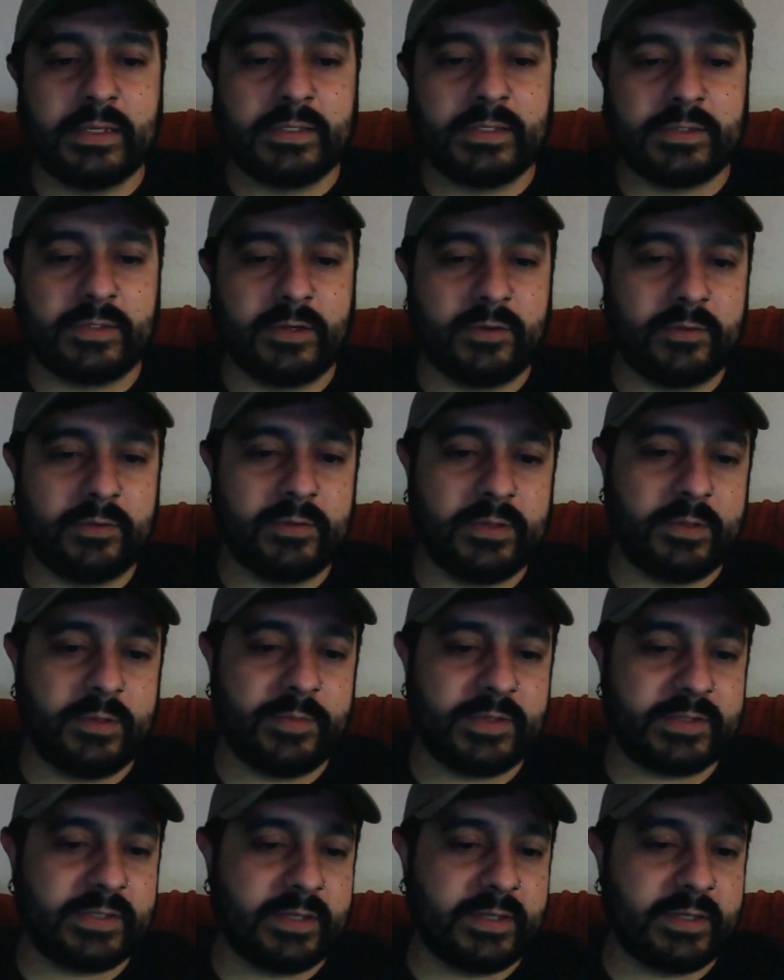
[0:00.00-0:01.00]
So let
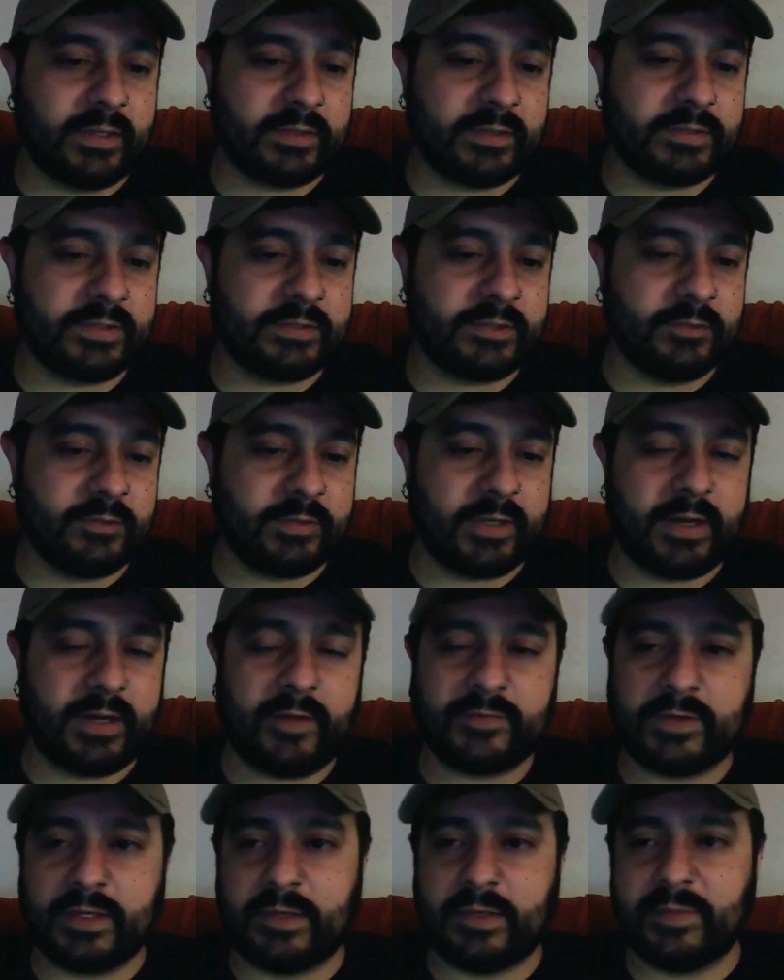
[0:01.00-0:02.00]
me see. I'll shoot that
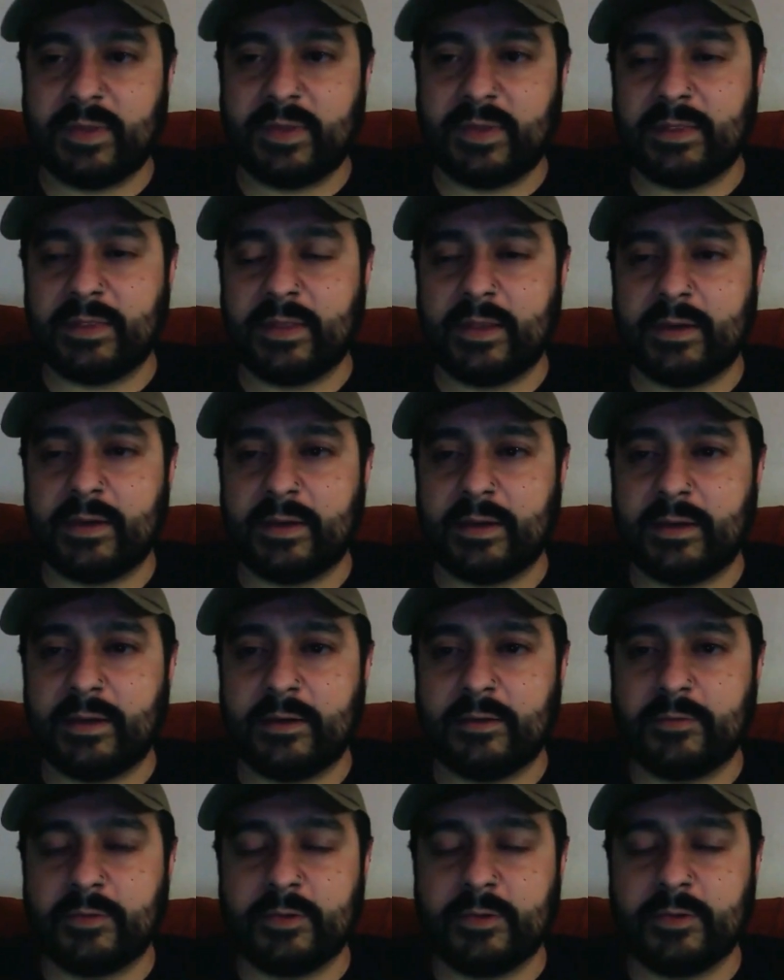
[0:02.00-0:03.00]
off to him, and then
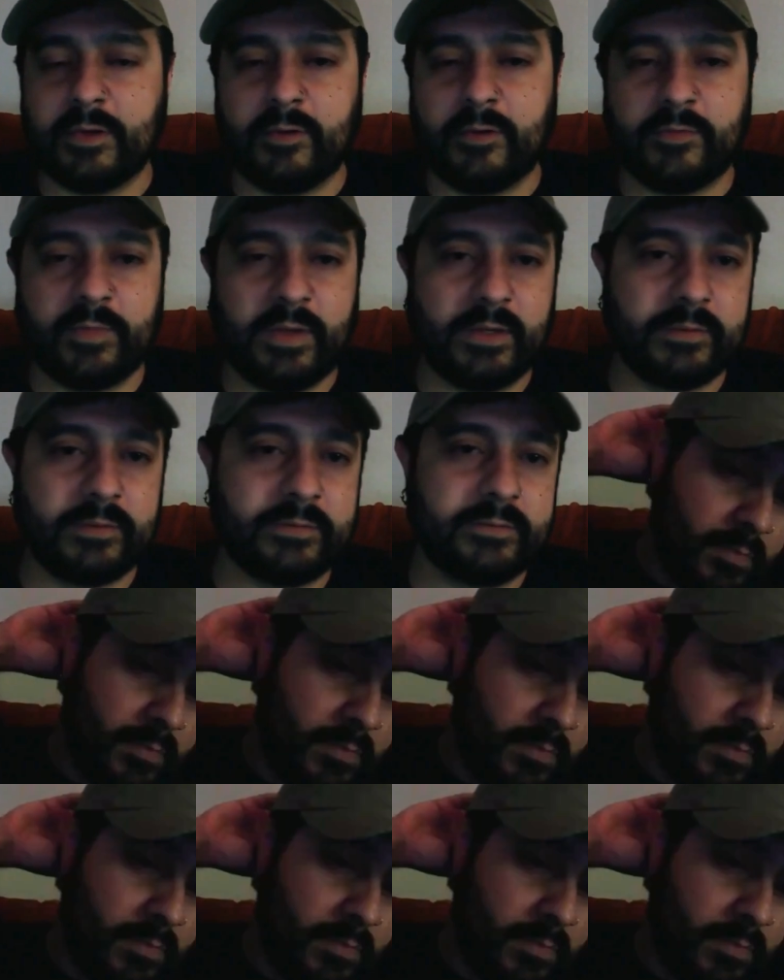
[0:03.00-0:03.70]
we'll go from there.